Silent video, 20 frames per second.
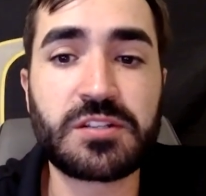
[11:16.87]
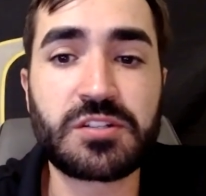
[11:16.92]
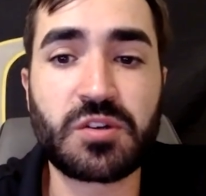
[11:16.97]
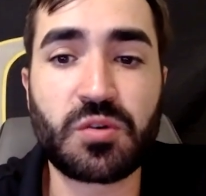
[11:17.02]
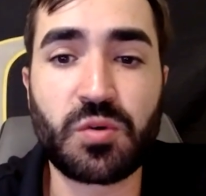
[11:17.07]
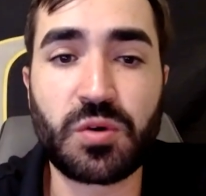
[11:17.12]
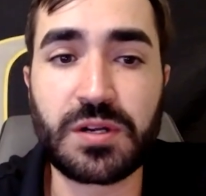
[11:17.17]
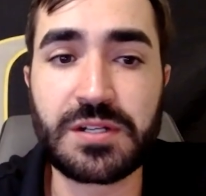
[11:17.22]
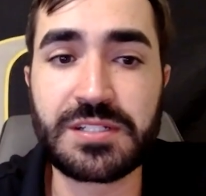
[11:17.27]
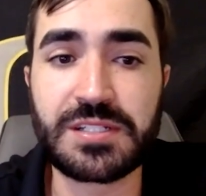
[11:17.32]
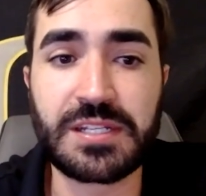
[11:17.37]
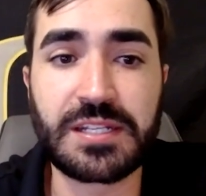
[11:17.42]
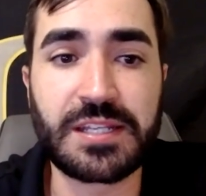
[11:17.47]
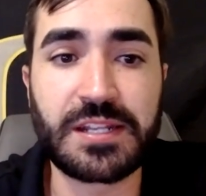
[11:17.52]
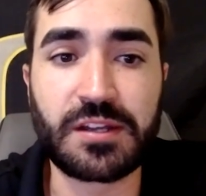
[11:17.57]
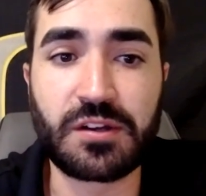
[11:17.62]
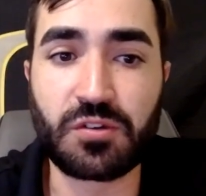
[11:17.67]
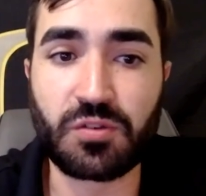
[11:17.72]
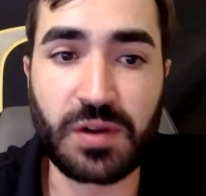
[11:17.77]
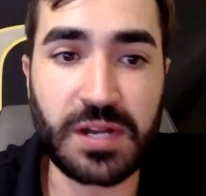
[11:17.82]
So Oregon's going to get
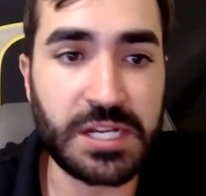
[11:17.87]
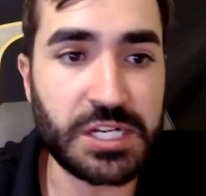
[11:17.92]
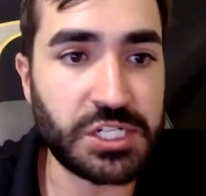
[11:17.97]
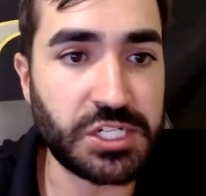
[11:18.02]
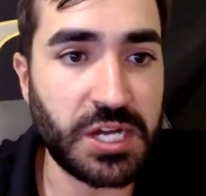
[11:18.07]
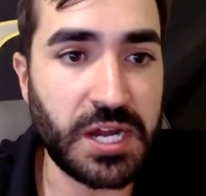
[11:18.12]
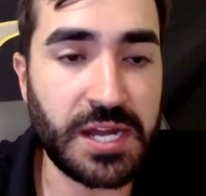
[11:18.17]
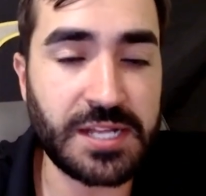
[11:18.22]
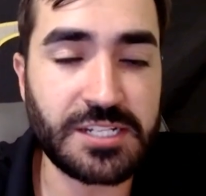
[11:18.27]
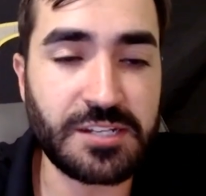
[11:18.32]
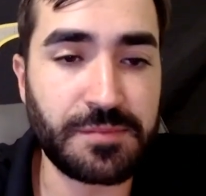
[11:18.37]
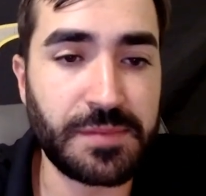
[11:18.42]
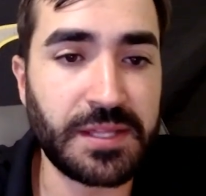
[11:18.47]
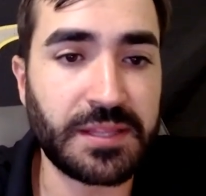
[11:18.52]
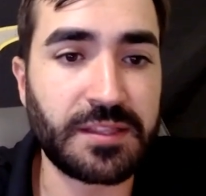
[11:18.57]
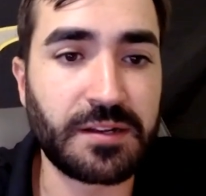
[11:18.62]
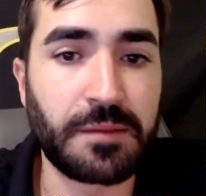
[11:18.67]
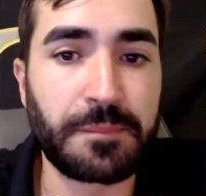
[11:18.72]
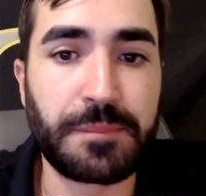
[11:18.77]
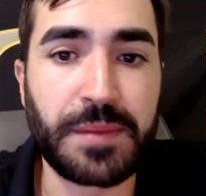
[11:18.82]
a great shot to
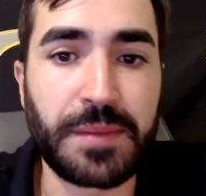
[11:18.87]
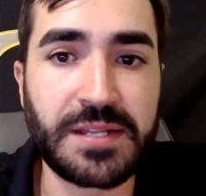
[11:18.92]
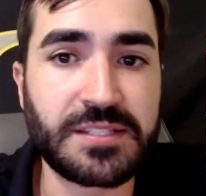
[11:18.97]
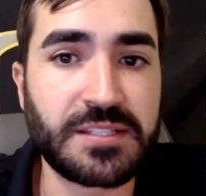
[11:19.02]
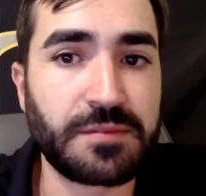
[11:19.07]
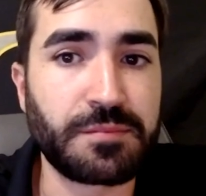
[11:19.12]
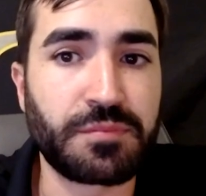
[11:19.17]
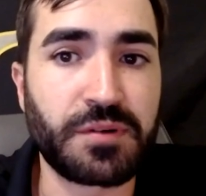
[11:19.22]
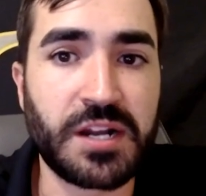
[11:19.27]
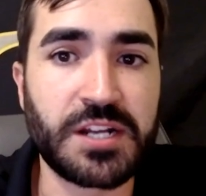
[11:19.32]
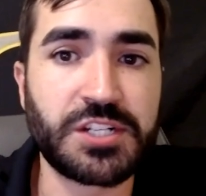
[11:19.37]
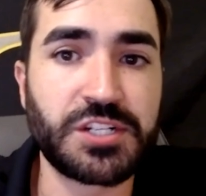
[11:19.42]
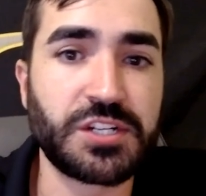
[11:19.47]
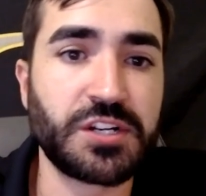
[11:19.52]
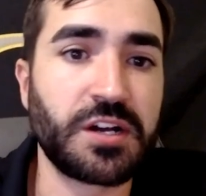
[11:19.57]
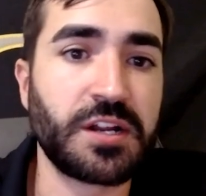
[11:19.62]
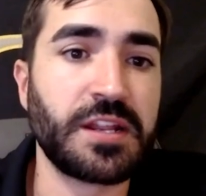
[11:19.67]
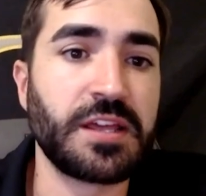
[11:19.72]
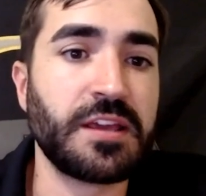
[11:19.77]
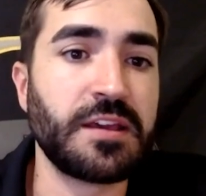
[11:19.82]
make their best impression
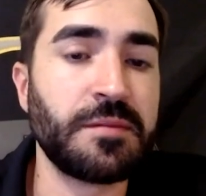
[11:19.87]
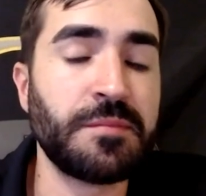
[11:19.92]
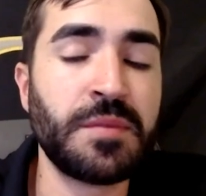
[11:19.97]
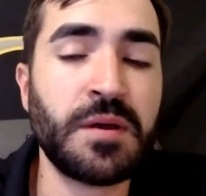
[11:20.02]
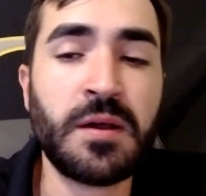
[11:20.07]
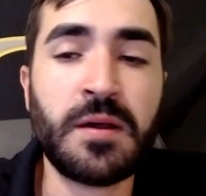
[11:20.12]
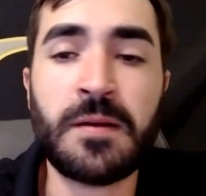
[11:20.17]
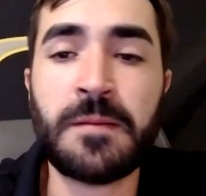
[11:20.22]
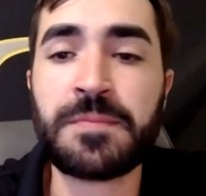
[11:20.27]
on him